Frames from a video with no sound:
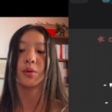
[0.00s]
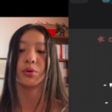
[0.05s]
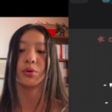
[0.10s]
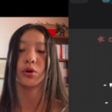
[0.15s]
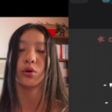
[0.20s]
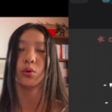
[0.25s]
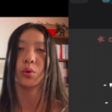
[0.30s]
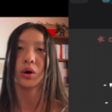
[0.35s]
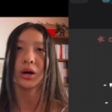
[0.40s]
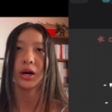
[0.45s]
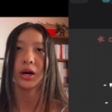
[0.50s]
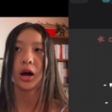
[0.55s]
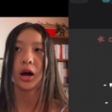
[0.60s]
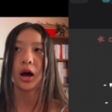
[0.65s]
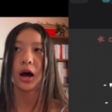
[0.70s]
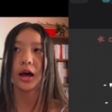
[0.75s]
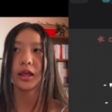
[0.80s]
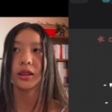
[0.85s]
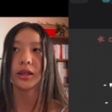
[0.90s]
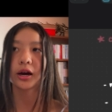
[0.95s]
you
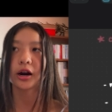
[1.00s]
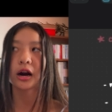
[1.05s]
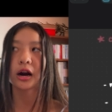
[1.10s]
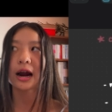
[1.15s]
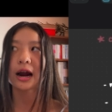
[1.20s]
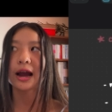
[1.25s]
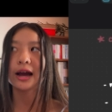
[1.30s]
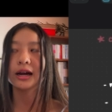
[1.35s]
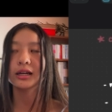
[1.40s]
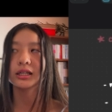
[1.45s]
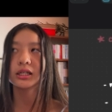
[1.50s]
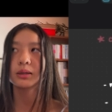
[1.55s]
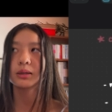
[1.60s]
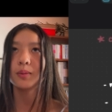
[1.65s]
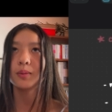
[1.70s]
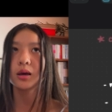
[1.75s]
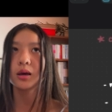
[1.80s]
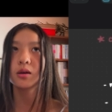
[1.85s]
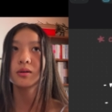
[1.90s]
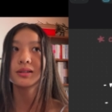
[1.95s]
in there and
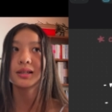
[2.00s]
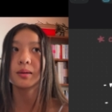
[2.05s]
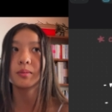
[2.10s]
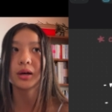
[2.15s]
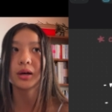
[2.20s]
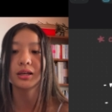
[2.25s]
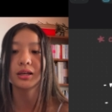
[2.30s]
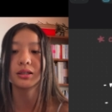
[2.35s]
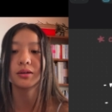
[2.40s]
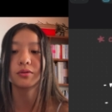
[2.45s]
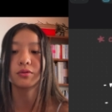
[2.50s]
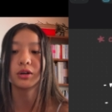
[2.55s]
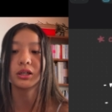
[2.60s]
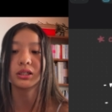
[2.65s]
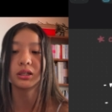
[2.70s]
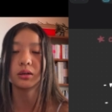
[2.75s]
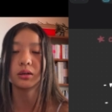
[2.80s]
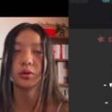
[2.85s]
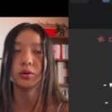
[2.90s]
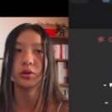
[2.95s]
make you seem like it's a
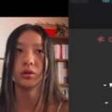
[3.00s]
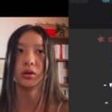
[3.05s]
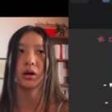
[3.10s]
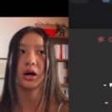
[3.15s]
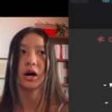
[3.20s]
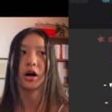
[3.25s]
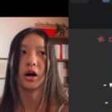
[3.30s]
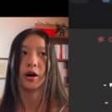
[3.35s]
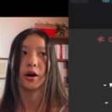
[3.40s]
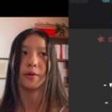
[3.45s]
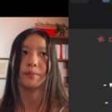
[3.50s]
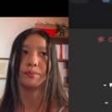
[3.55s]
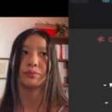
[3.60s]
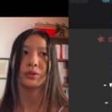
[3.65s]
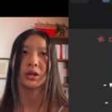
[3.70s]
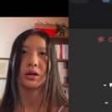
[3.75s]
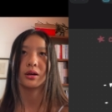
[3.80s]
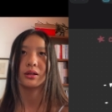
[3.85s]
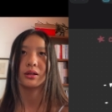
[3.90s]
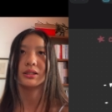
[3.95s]
reasonable
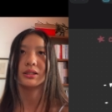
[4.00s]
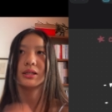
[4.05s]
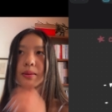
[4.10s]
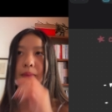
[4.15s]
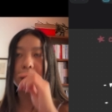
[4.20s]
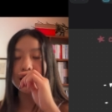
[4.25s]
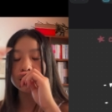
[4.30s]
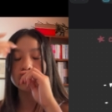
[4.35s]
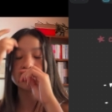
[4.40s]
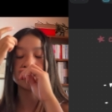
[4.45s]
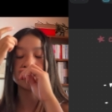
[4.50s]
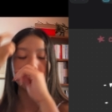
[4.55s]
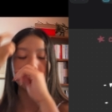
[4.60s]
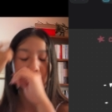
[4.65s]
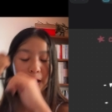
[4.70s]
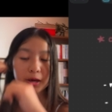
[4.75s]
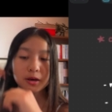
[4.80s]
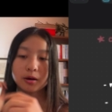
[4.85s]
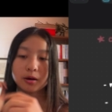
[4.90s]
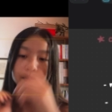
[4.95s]
demand to
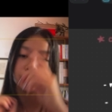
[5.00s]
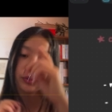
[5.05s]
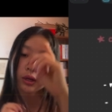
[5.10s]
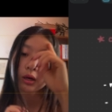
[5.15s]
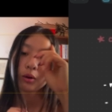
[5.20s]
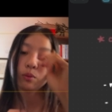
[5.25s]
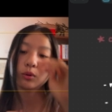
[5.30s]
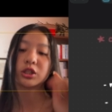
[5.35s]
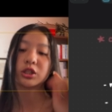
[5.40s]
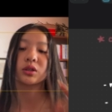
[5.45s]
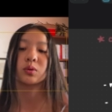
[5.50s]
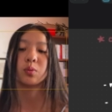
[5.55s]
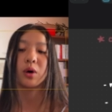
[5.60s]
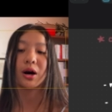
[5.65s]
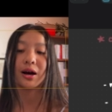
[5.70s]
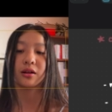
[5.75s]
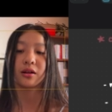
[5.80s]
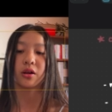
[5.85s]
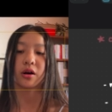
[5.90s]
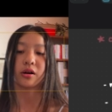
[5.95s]
make, which is
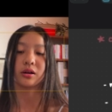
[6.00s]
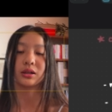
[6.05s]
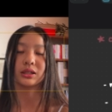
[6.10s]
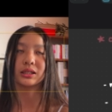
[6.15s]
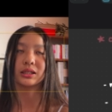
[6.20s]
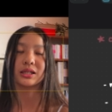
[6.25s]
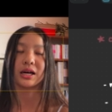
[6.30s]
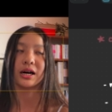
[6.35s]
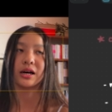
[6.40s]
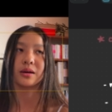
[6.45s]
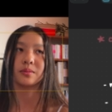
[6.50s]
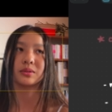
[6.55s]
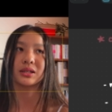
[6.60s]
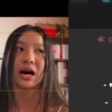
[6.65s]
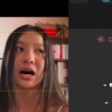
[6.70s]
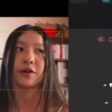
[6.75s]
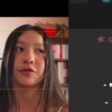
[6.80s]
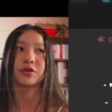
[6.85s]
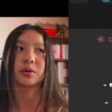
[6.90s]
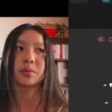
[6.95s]
why a lot of the times
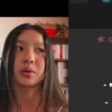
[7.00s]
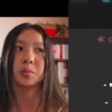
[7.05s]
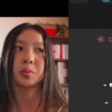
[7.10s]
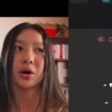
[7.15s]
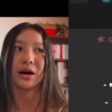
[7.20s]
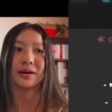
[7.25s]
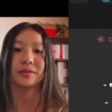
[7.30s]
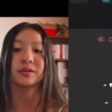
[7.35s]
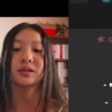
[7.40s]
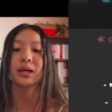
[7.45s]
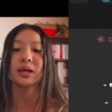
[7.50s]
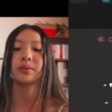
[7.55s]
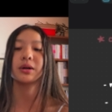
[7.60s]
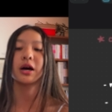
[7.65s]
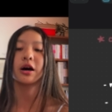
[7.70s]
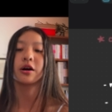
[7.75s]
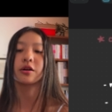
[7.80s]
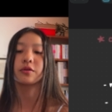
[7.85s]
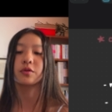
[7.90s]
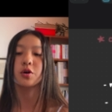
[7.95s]
after people have stepped
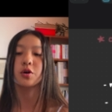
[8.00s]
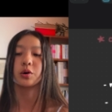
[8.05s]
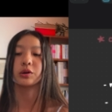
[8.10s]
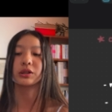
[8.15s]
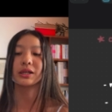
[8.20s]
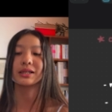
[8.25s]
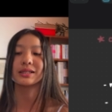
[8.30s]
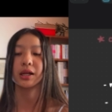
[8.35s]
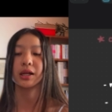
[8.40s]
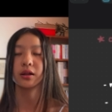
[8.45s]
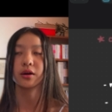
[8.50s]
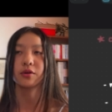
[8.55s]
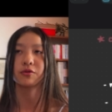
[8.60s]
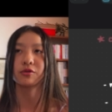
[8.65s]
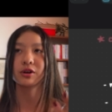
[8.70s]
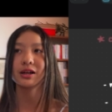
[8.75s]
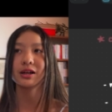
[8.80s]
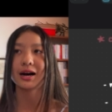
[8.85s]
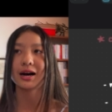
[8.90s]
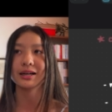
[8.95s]
out of a cult, they suddenly
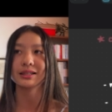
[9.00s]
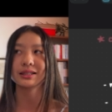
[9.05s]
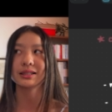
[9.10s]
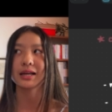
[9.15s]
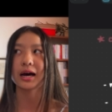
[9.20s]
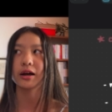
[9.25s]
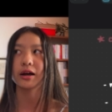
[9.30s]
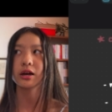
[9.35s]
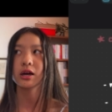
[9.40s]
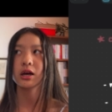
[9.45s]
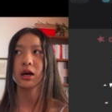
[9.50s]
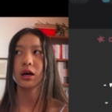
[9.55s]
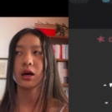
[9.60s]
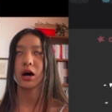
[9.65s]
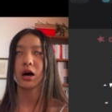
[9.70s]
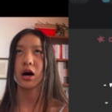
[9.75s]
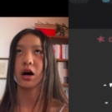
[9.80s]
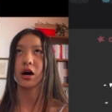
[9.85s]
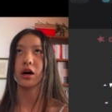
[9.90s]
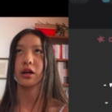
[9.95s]
realize that
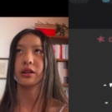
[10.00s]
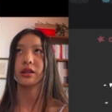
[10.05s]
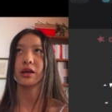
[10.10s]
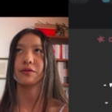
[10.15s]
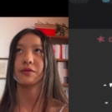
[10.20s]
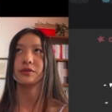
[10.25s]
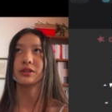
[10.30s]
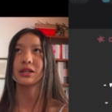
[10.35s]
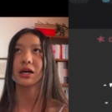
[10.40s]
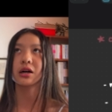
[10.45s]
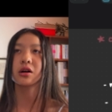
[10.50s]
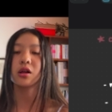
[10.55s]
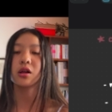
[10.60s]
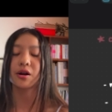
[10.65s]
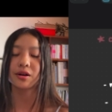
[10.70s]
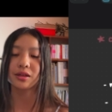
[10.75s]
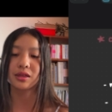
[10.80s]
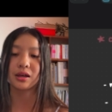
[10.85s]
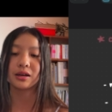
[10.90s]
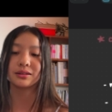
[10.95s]
they've done a
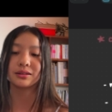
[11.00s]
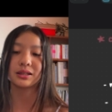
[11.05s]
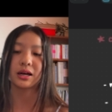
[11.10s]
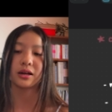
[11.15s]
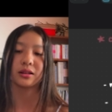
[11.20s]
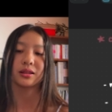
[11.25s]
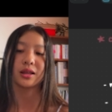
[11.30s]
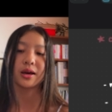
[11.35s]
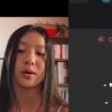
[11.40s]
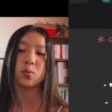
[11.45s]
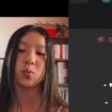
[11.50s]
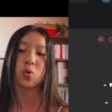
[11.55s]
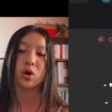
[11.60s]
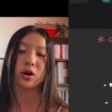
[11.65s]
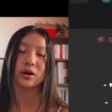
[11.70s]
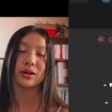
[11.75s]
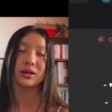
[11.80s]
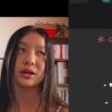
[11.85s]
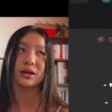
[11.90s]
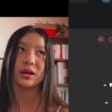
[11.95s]
lot of things that they
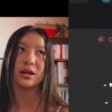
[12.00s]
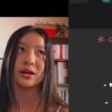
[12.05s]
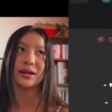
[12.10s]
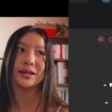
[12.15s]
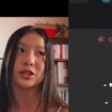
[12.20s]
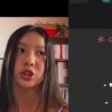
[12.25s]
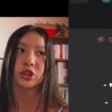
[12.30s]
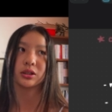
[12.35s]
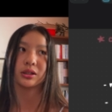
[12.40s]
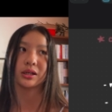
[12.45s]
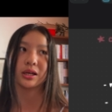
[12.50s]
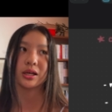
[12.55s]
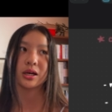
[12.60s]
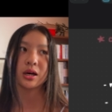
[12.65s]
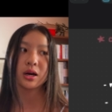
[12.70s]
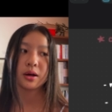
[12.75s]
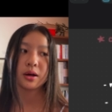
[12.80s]
weren't initially